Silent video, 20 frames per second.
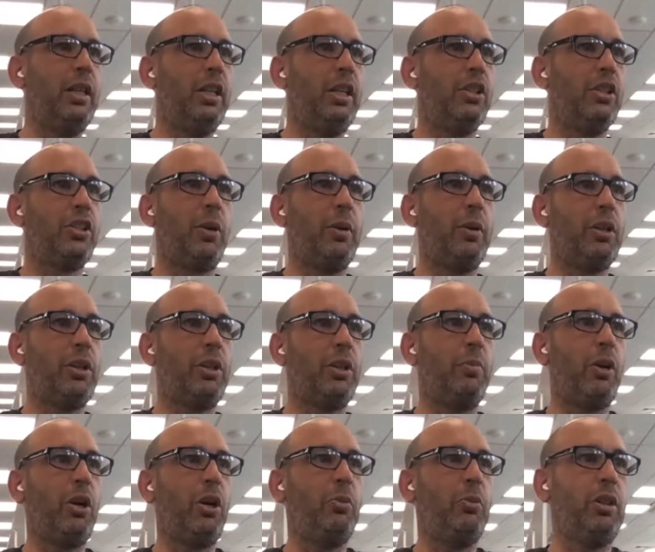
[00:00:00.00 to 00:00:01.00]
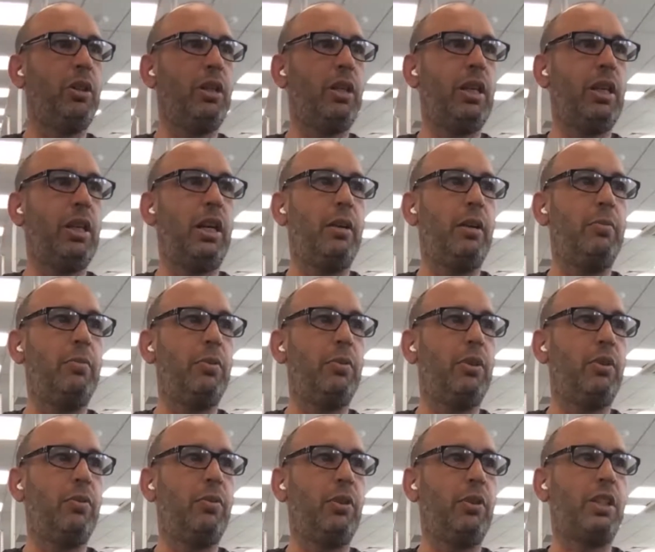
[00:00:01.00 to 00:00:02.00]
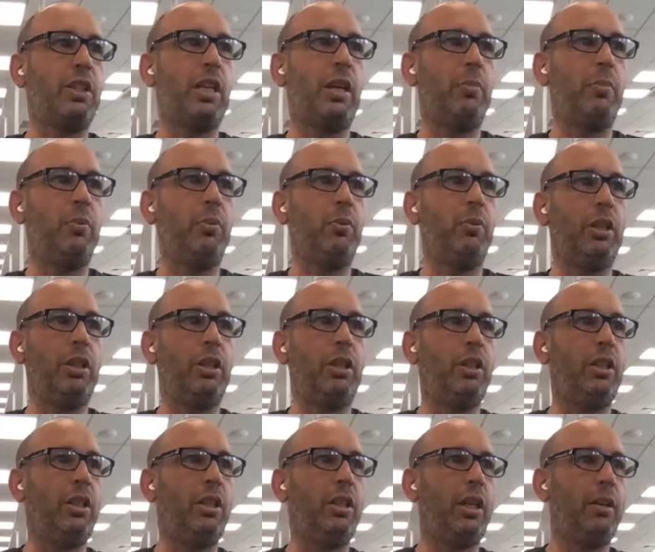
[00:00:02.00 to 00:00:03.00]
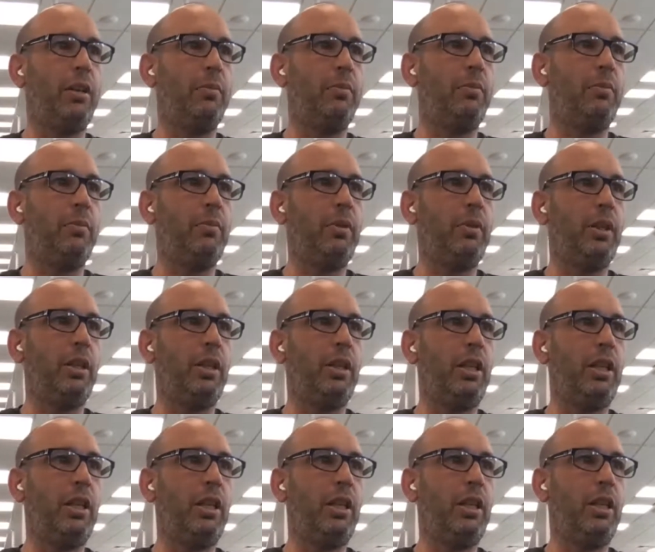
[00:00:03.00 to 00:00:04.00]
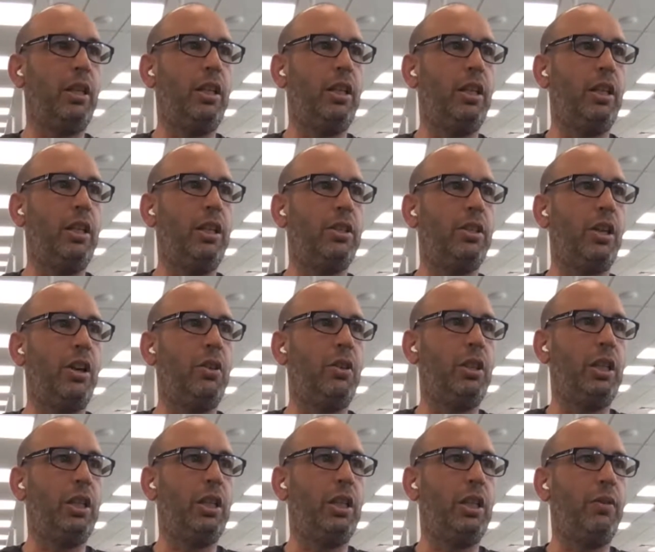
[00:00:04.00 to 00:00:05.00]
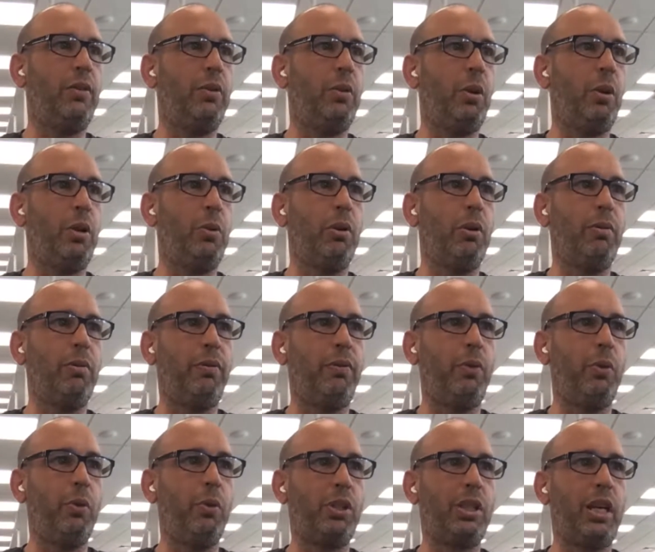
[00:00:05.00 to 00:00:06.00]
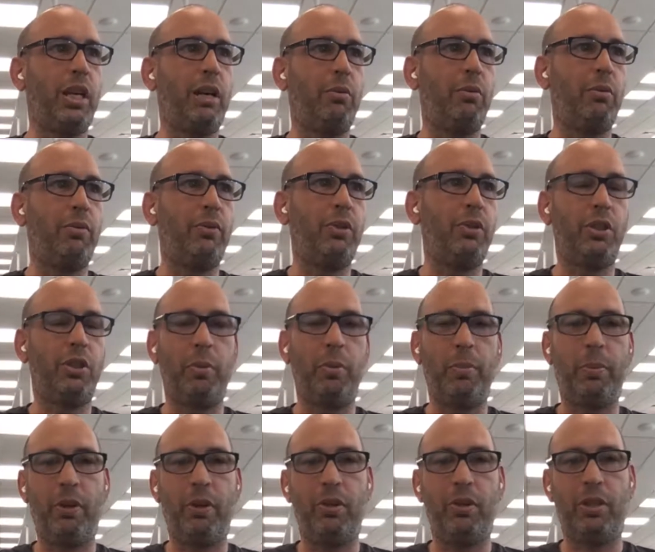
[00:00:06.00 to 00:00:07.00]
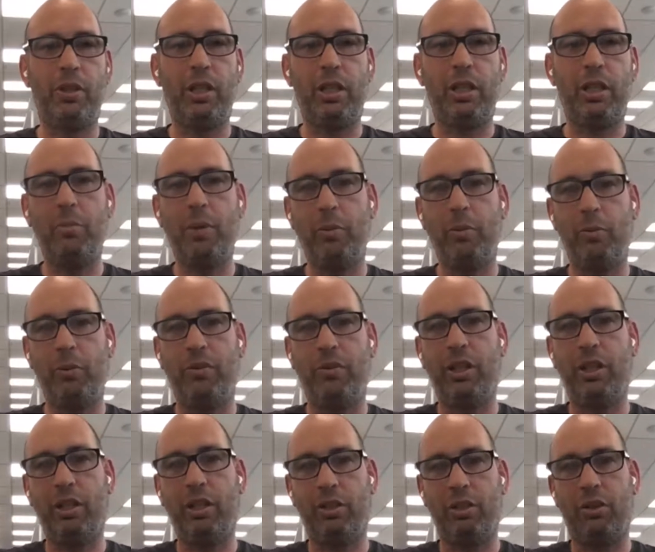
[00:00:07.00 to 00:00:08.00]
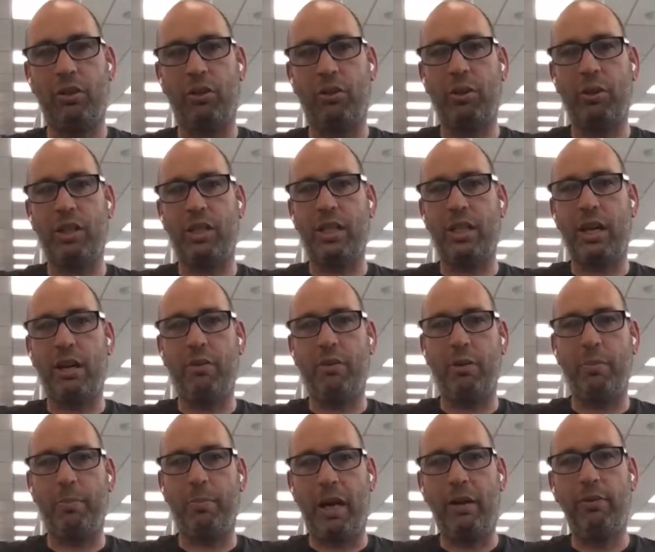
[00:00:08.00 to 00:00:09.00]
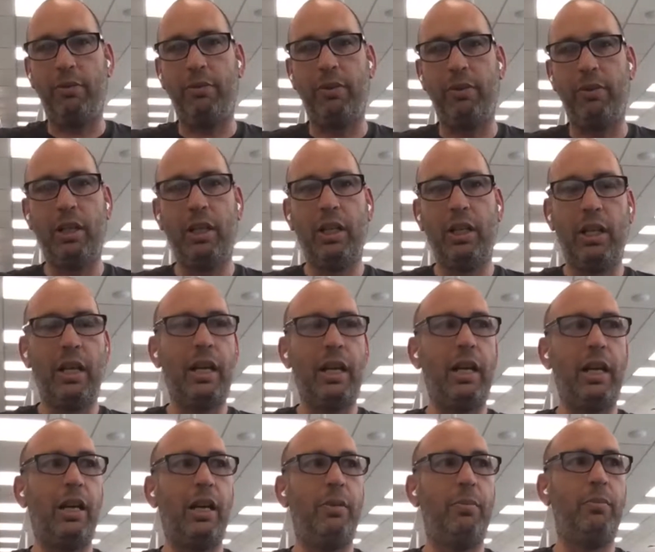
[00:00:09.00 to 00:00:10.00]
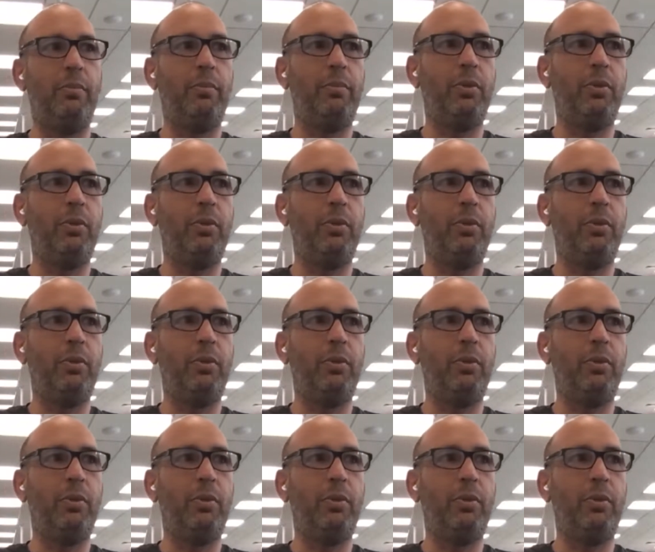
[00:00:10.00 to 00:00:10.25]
So at the moment, for example, it's only if you only want 4-star reviews to be posted. At the moment, we've set it to 3-star and above. I